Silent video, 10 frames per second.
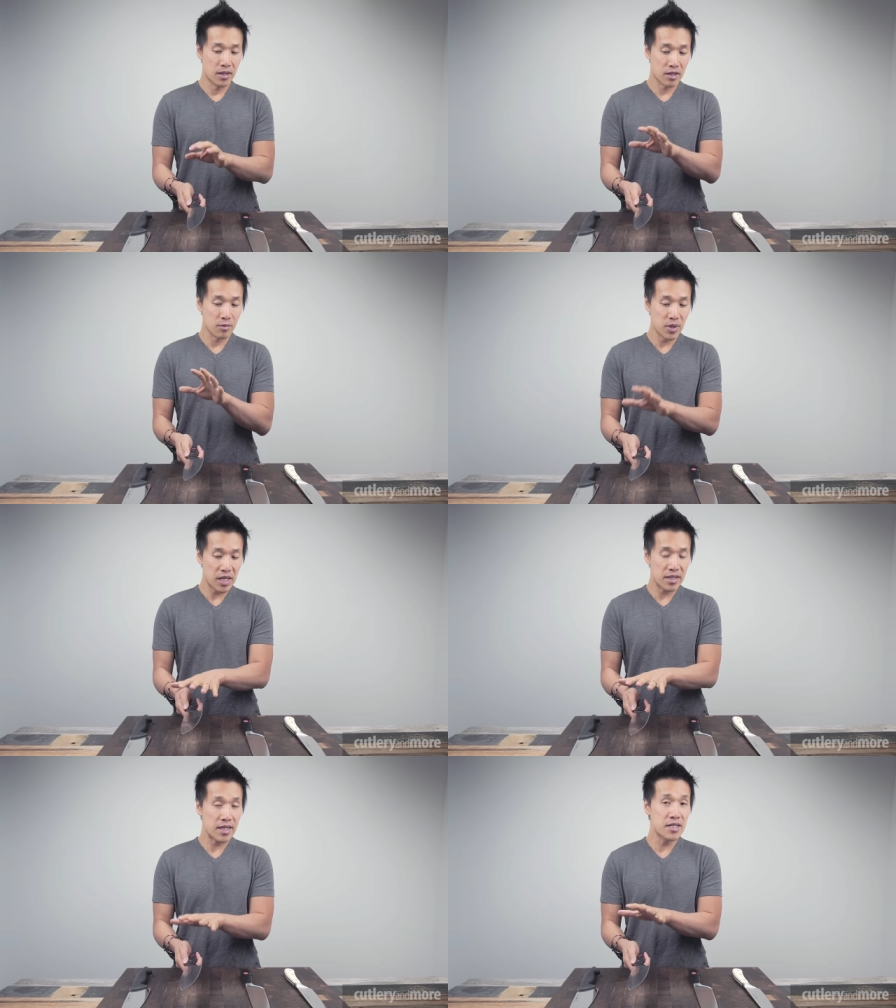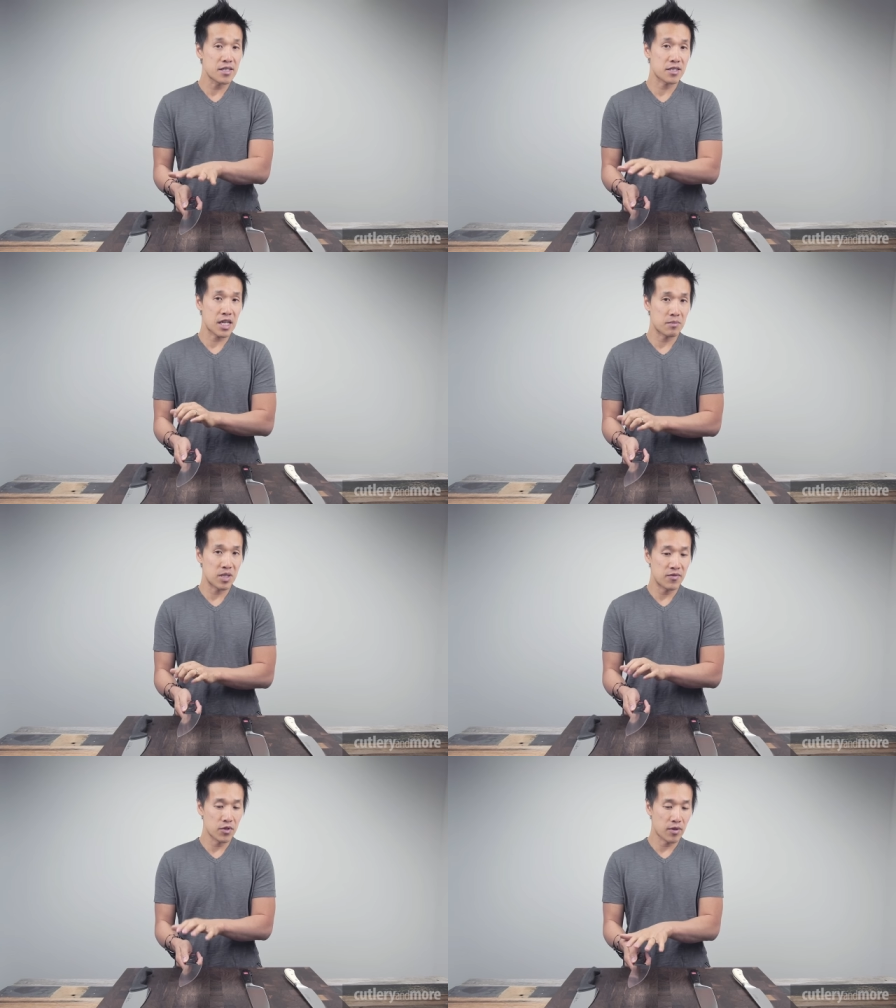And the blade is stamped
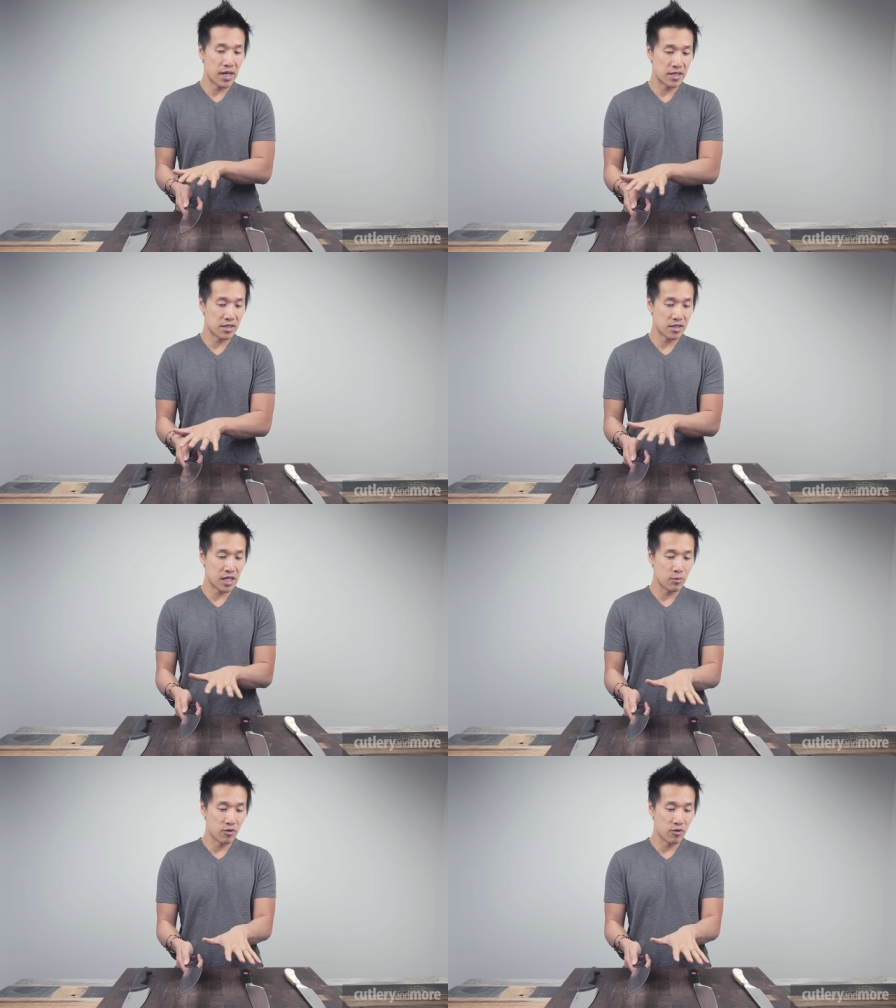even though it has the same